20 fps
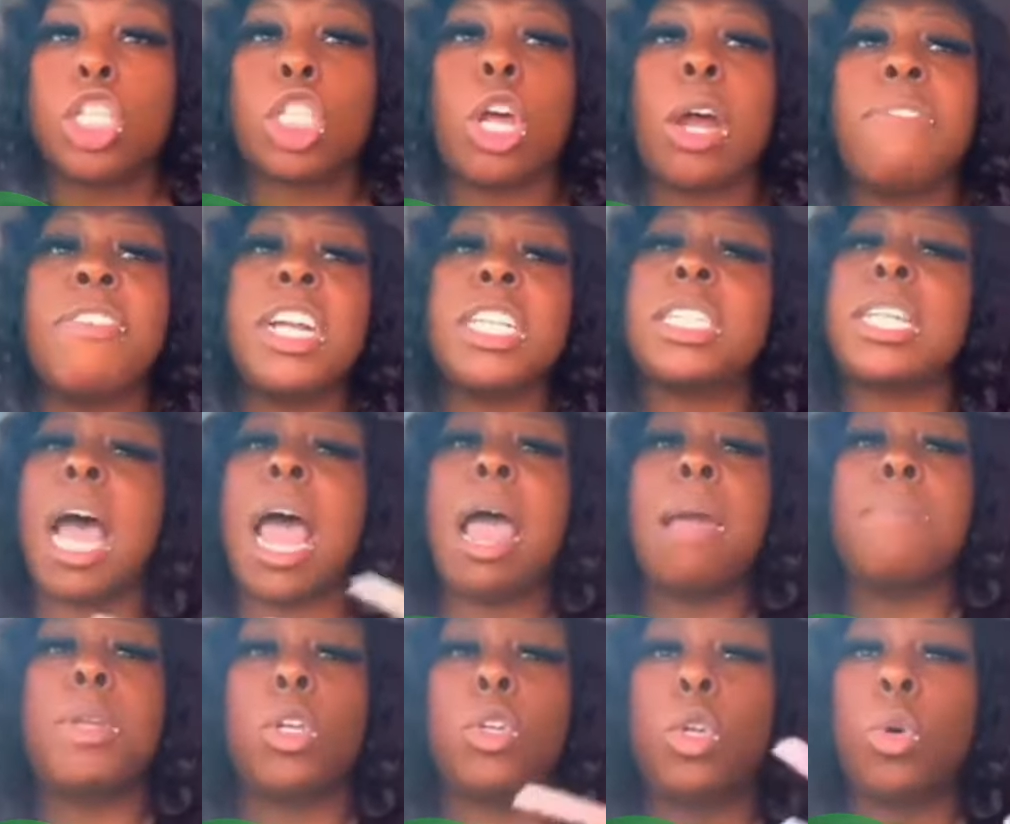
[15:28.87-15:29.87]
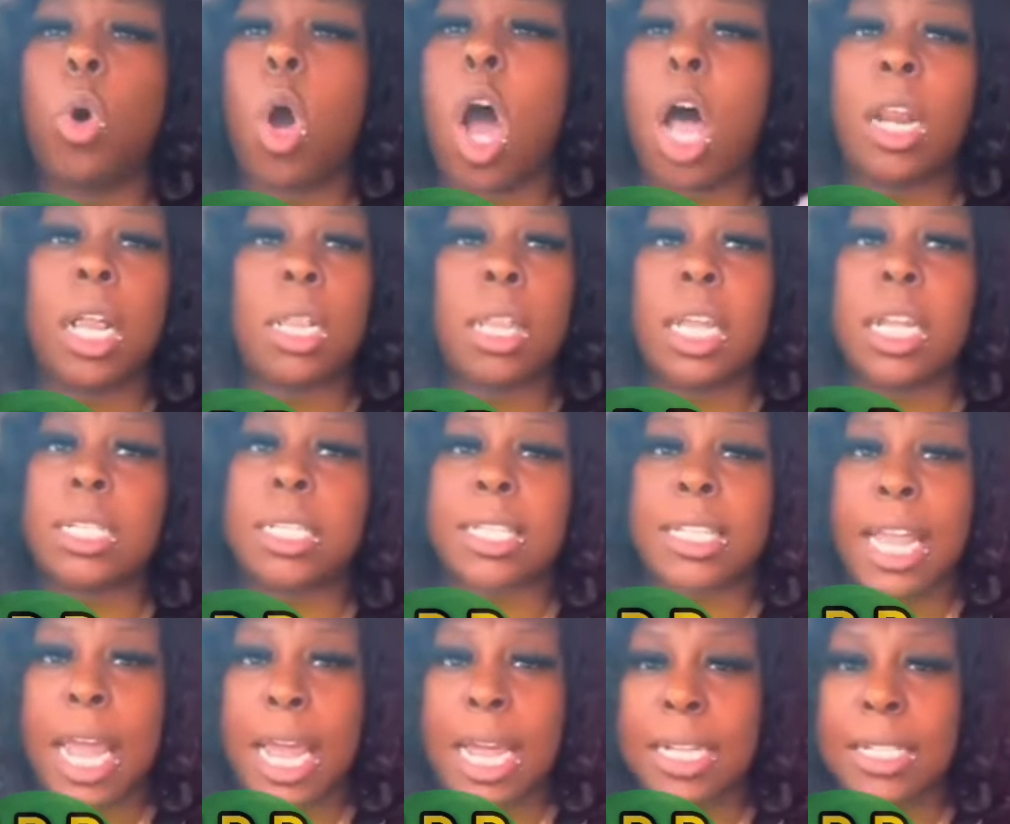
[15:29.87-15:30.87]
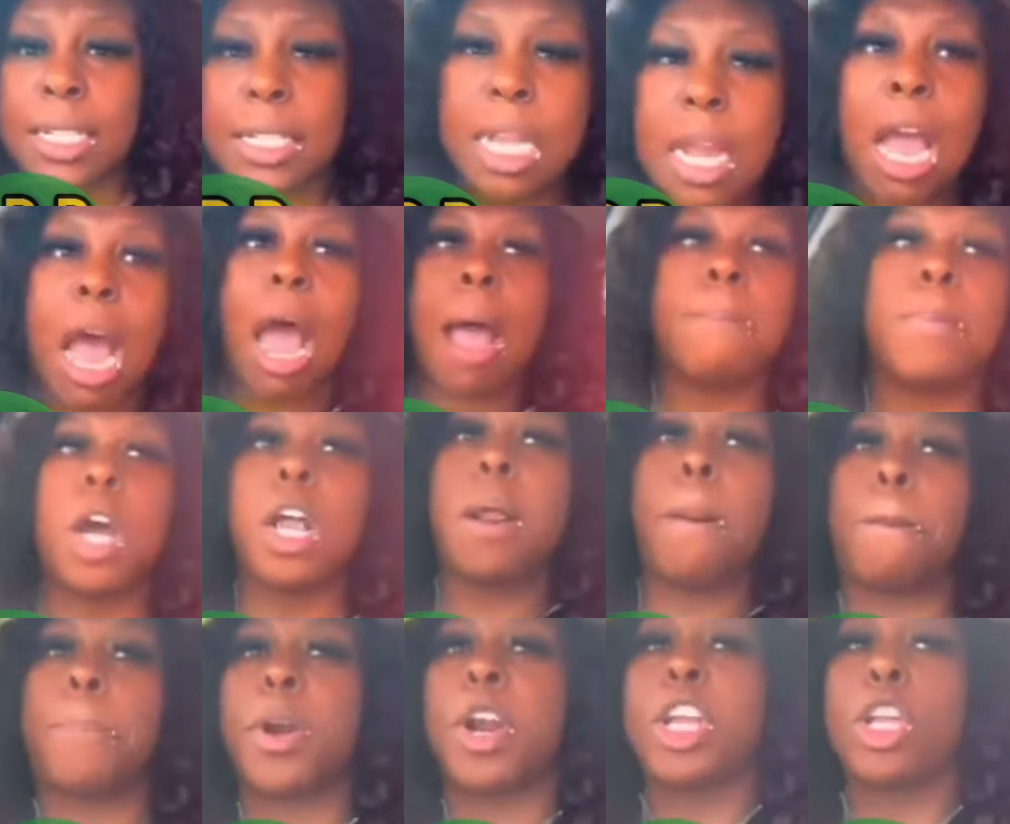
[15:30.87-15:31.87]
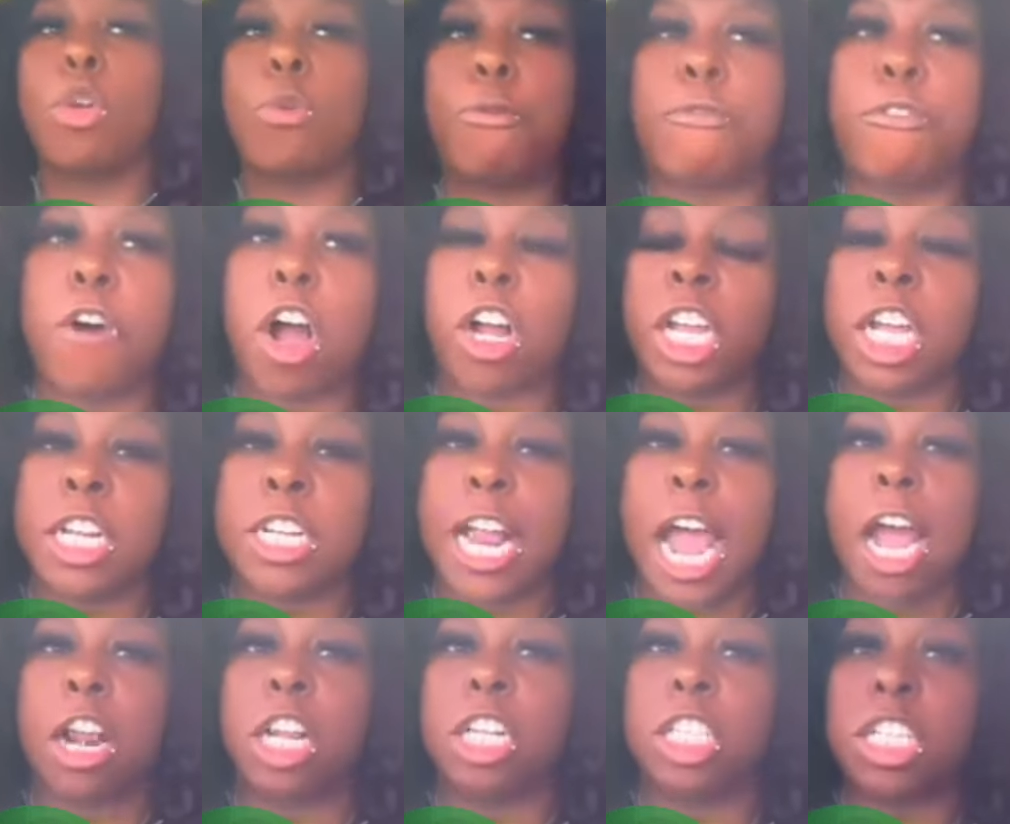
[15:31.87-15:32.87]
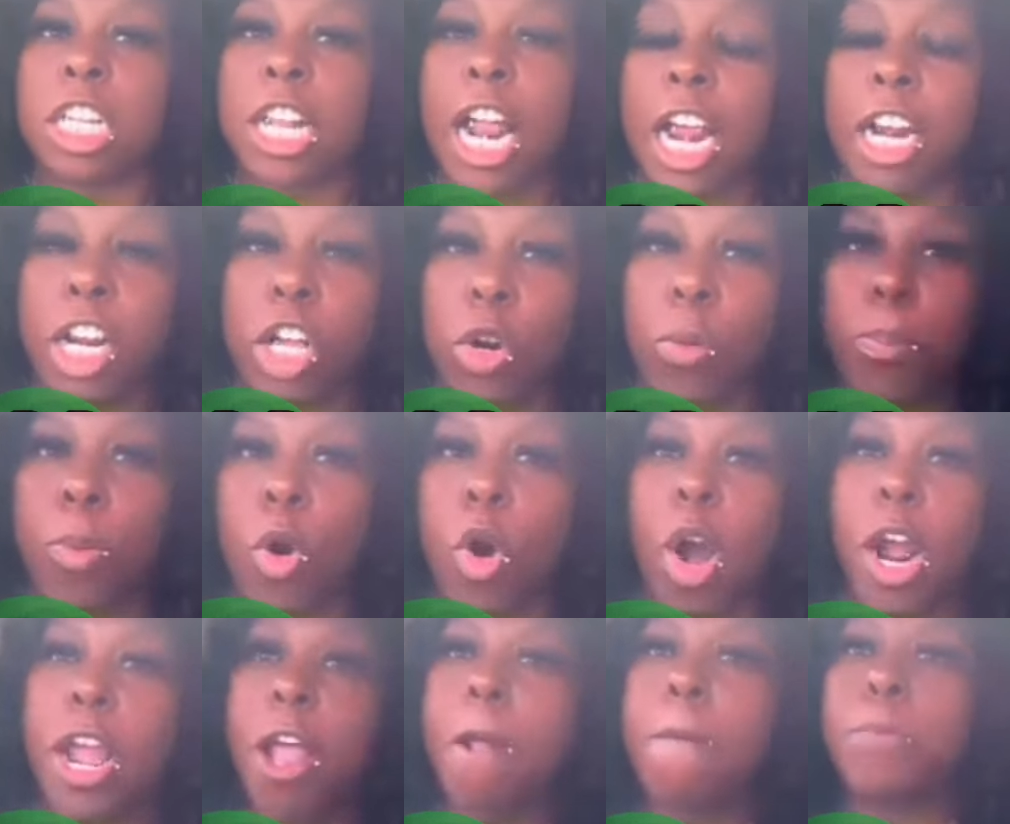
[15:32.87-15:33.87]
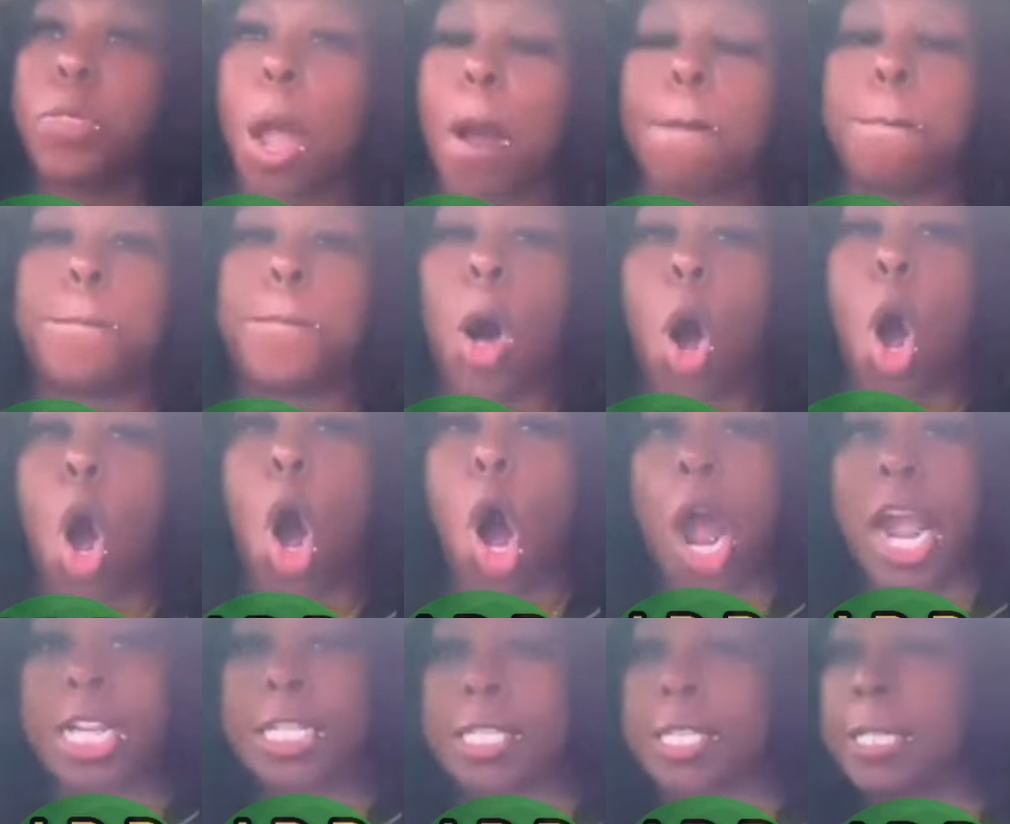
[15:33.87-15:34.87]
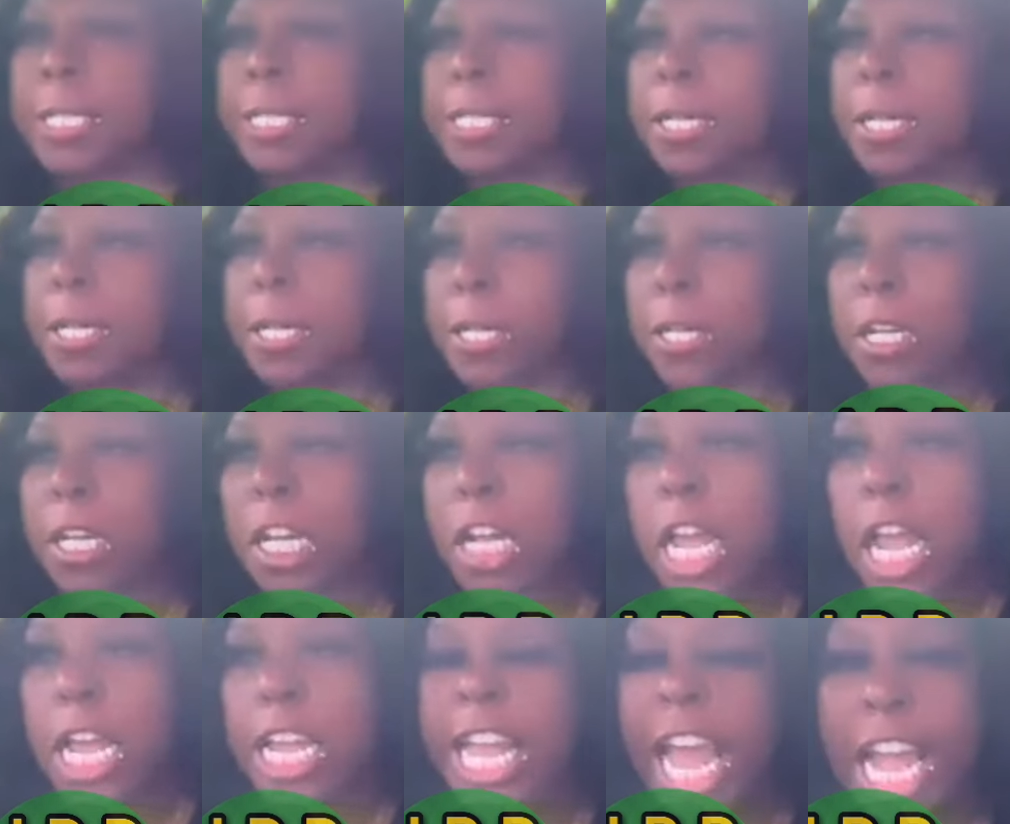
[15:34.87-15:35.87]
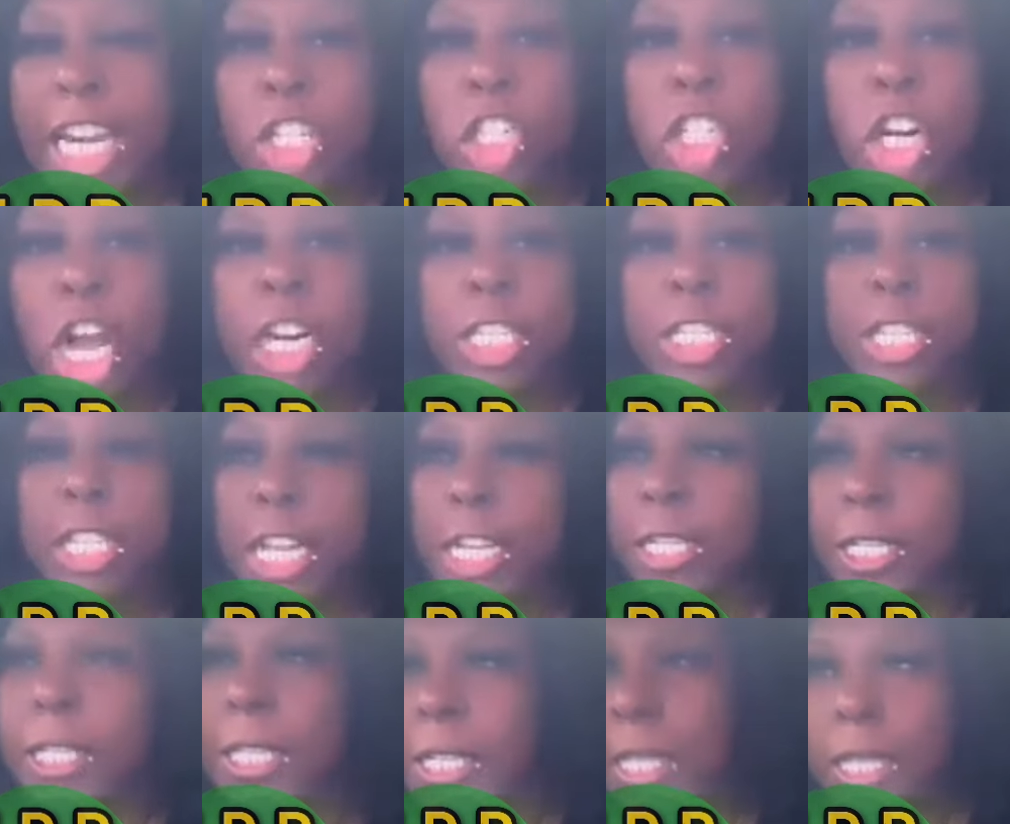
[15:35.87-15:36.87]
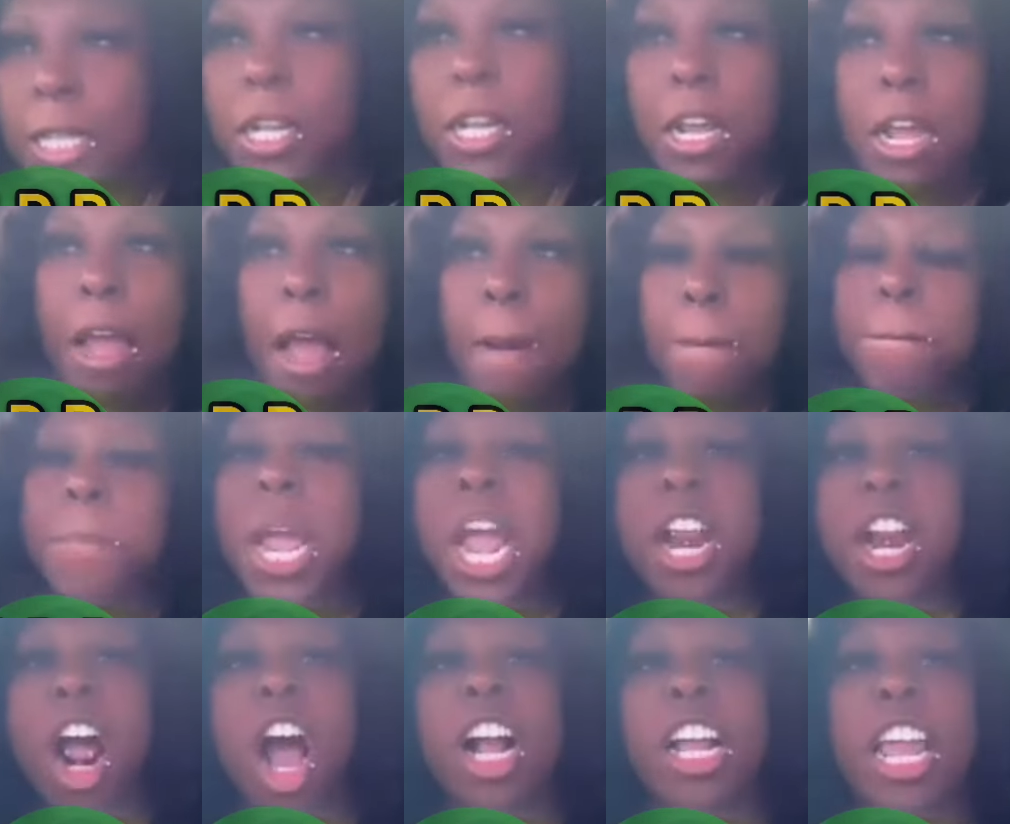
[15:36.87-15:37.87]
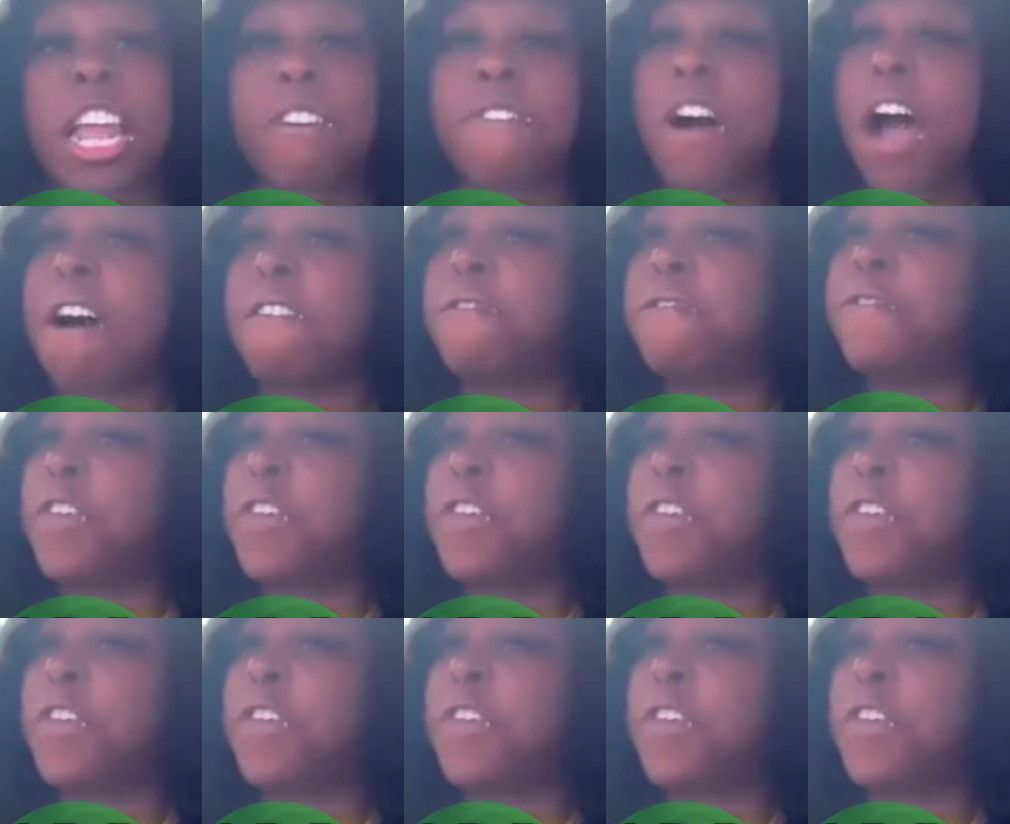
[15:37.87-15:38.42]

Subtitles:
So every time you do all of these things, I'm going to bring you fucking down into that little boy. The boys get justice. Me not give a